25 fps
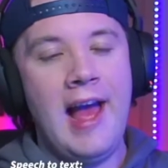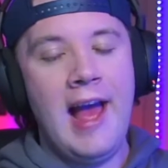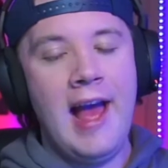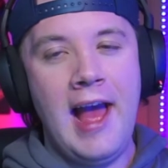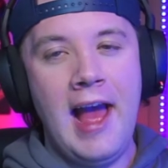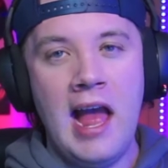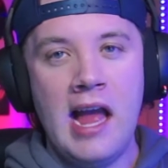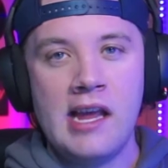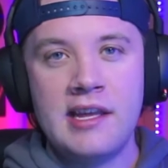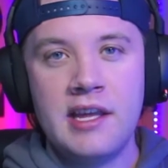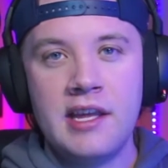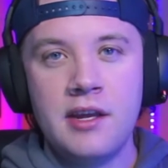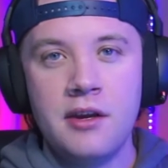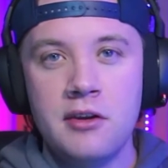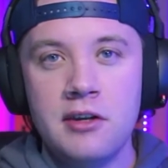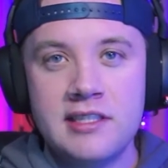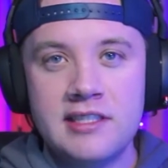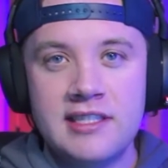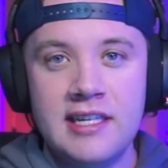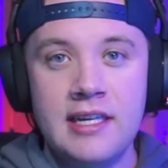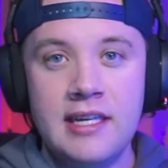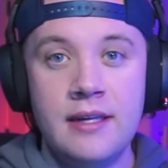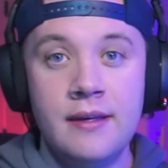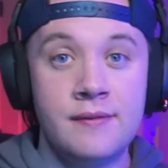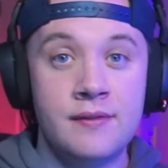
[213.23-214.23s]

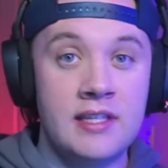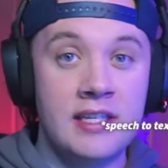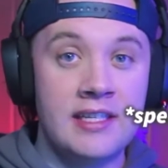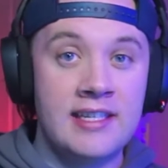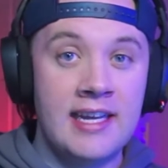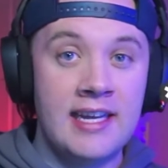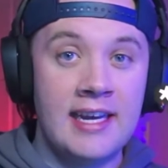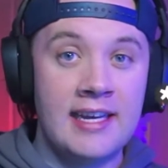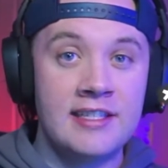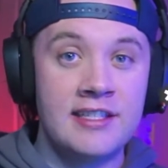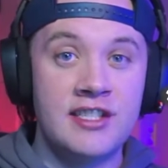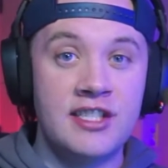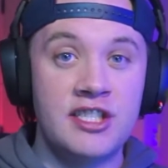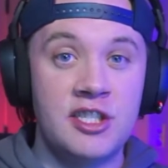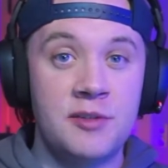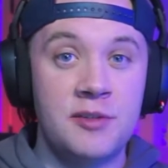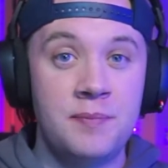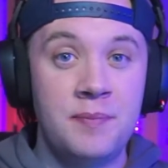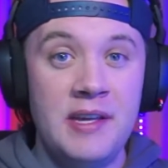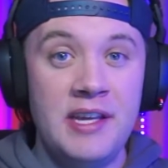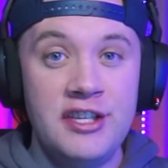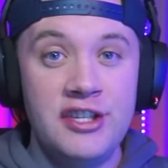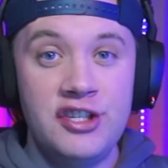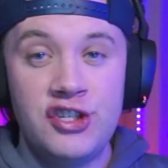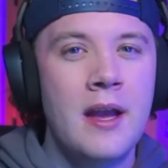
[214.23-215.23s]
Accuracy of the
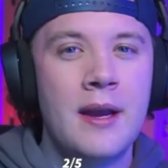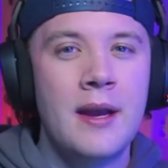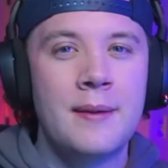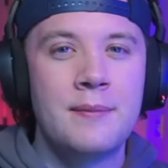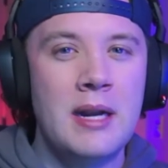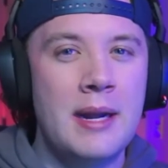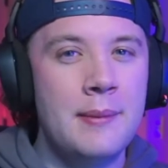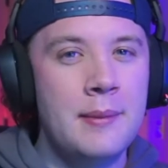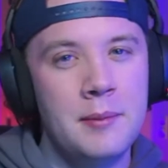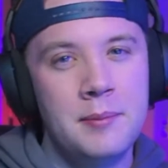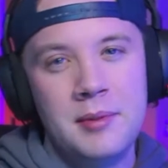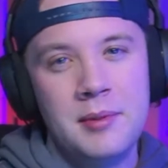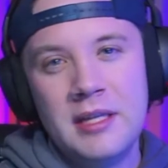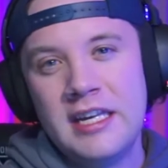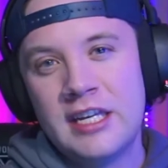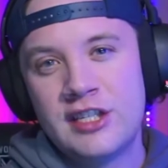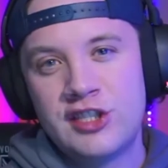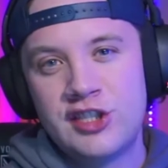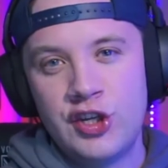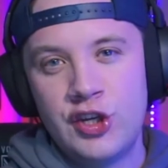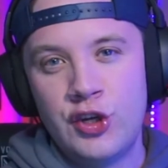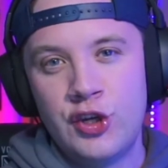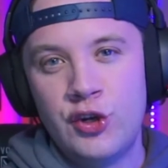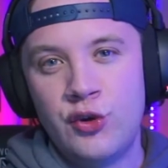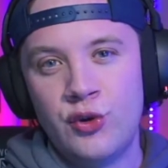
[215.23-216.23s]
text-to-speech, probably a
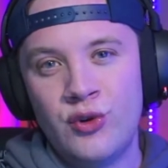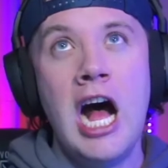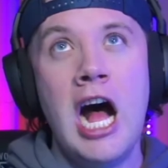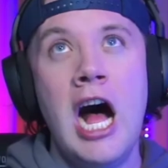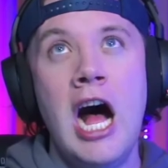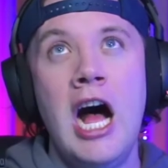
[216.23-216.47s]
2.